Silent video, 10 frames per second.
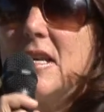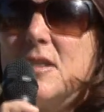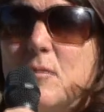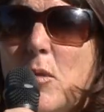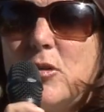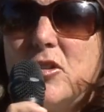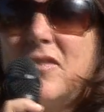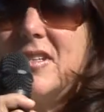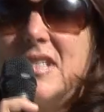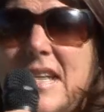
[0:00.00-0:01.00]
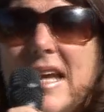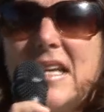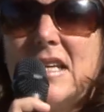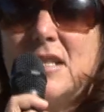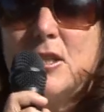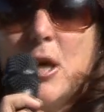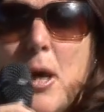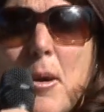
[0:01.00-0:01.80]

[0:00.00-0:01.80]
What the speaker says: as most of the state is,